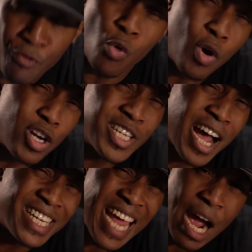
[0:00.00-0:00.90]
you were to tie
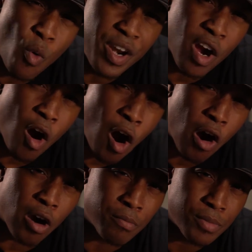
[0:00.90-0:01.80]
down one of your
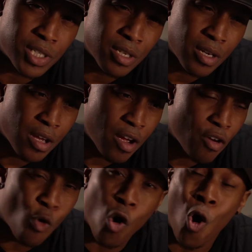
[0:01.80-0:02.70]
arms
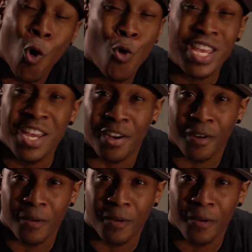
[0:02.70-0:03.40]
for a whole year,